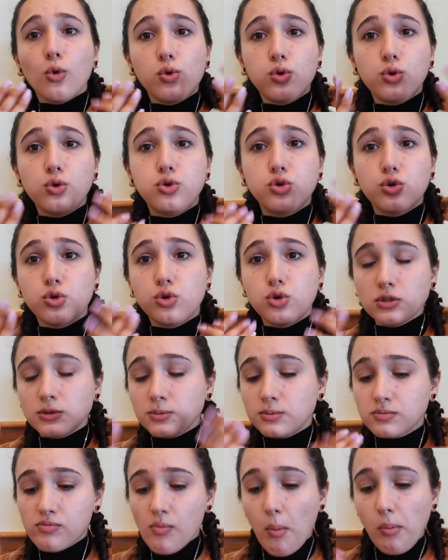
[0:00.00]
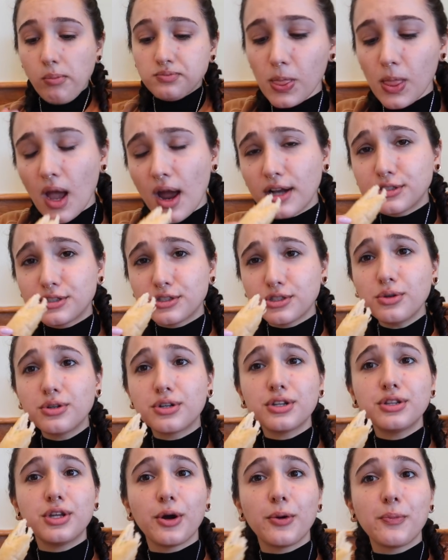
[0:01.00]
Oof. It's so
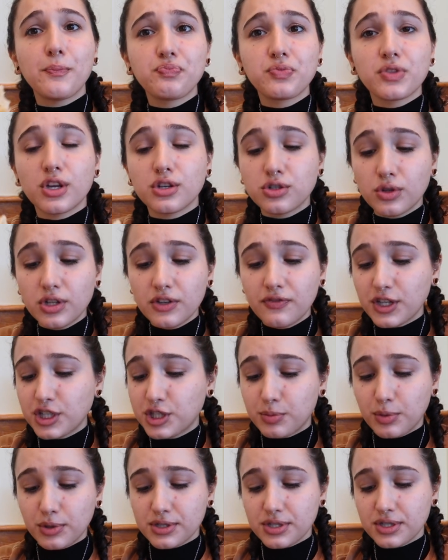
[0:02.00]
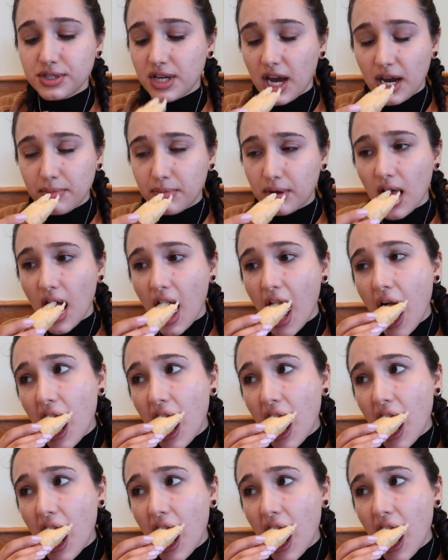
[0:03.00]
good though. There's only vegetables inside, but